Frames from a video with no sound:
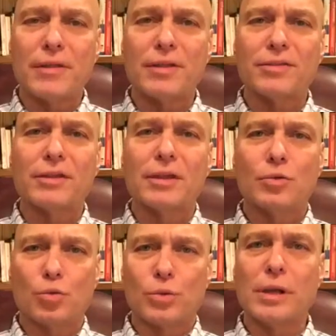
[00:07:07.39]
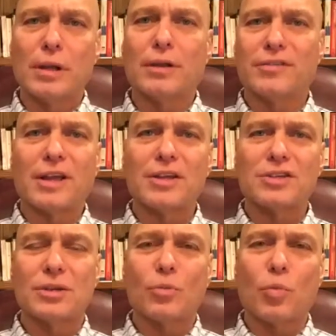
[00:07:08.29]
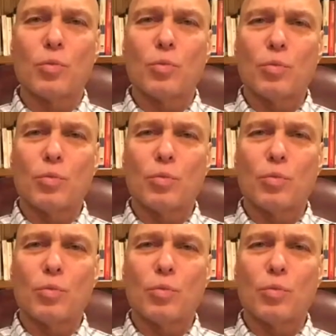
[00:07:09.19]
in this realization.